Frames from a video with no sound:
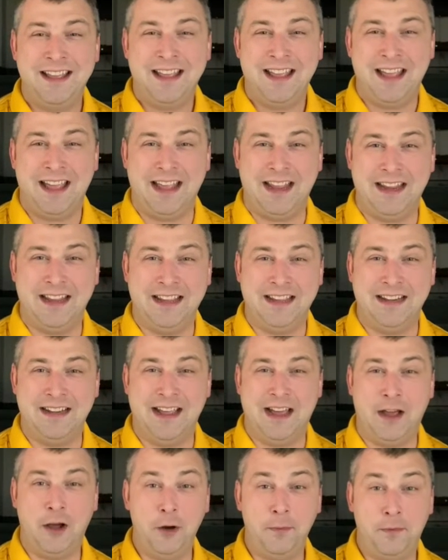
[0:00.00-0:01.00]
And
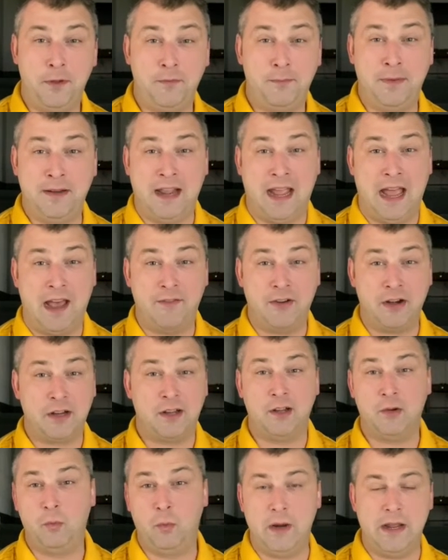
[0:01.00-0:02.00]
I hope you've been having a
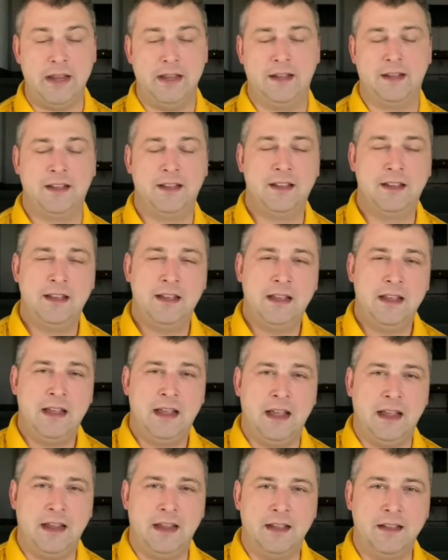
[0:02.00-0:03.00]
good week.
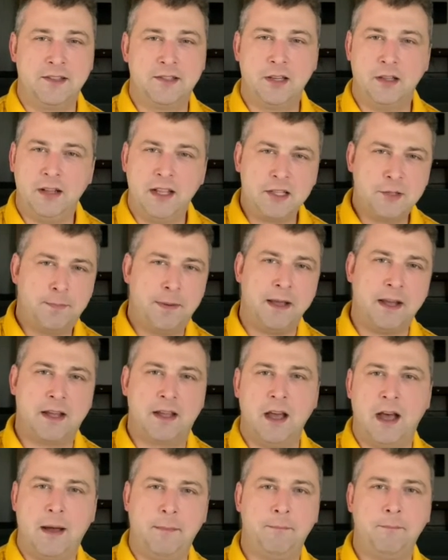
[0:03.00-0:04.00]
And so let's pick
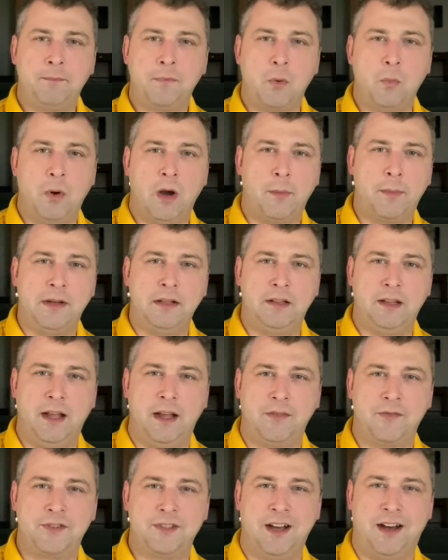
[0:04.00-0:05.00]
up where we
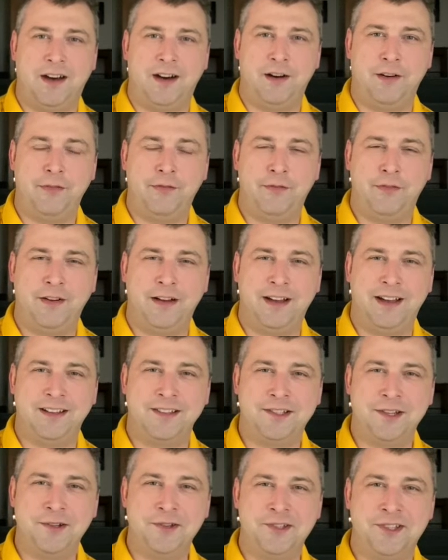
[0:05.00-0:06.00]
left off uh,
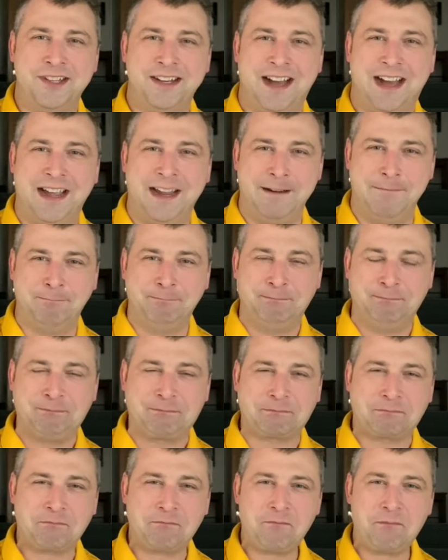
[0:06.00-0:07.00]
Tuesday night
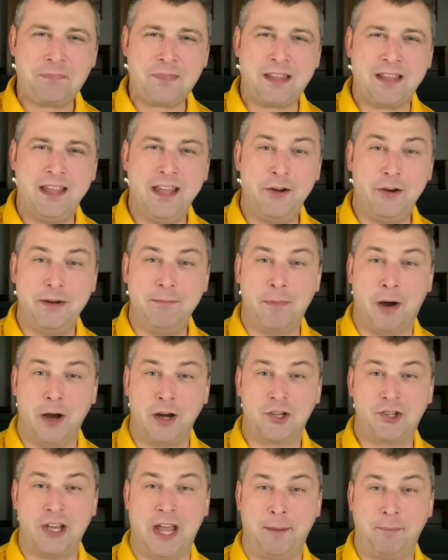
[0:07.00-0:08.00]
here in
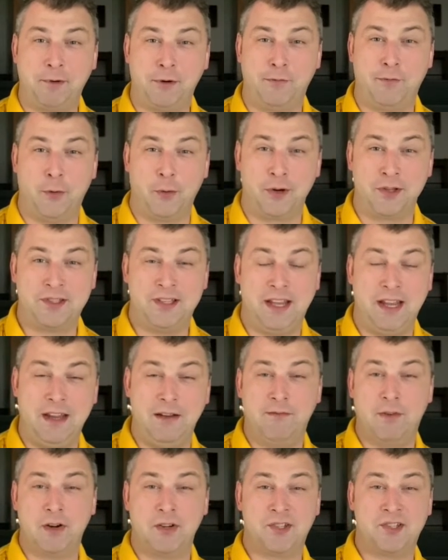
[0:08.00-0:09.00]
Mark chapter
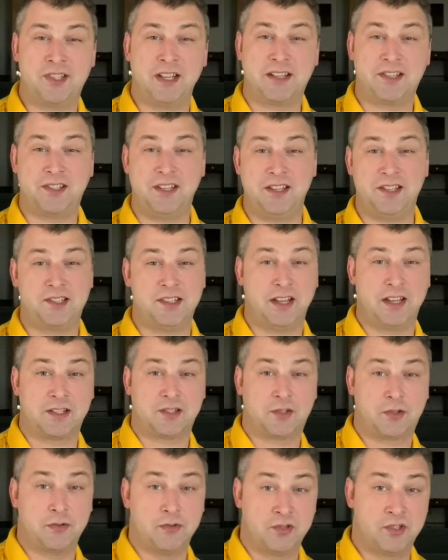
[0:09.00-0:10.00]
14, verse
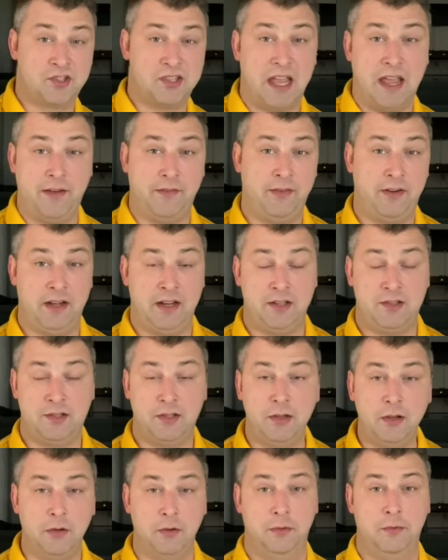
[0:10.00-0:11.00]
66 through
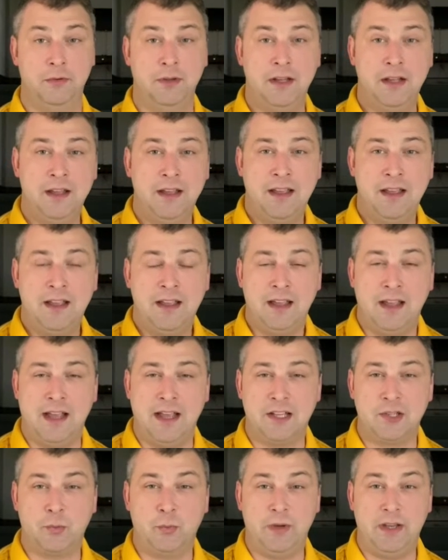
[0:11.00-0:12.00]
72,
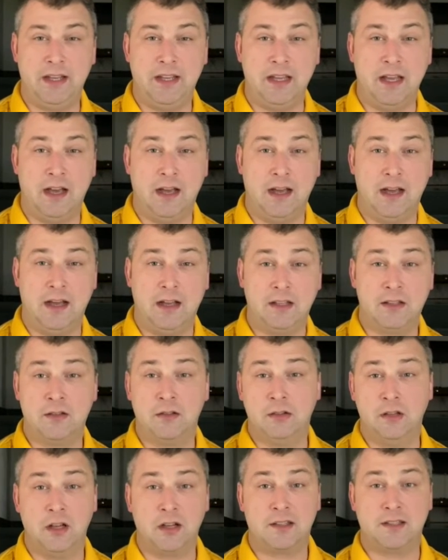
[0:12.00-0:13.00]
as we uh,
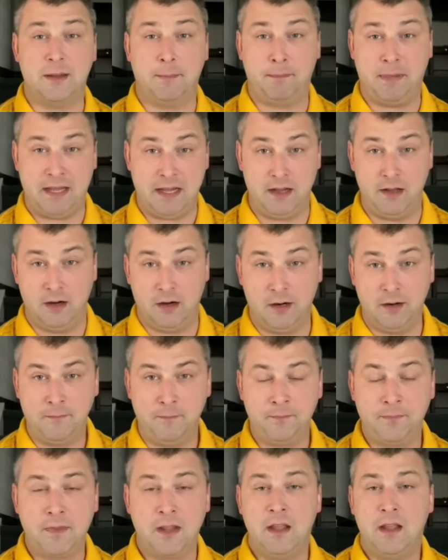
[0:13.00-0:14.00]
looked at
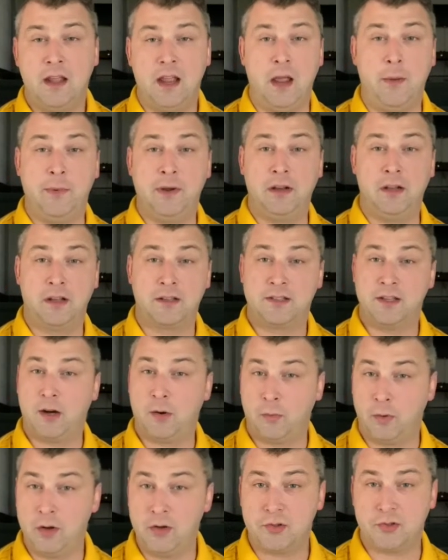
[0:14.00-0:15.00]
Peter and we looked at a
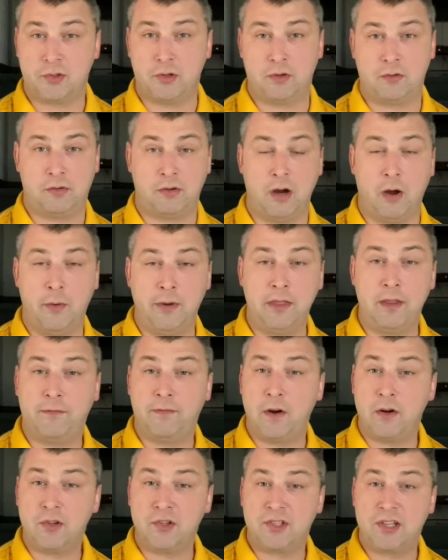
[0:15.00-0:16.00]
rooster crow. And the
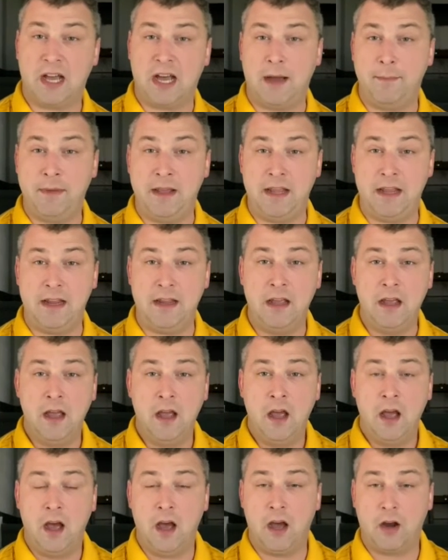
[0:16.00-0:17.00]
first time he
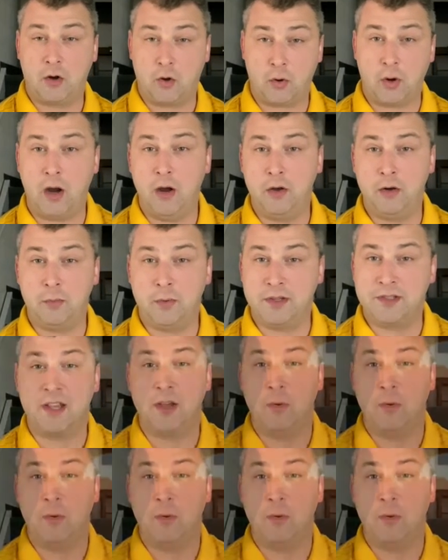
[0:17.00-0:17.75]
uh, crowed was a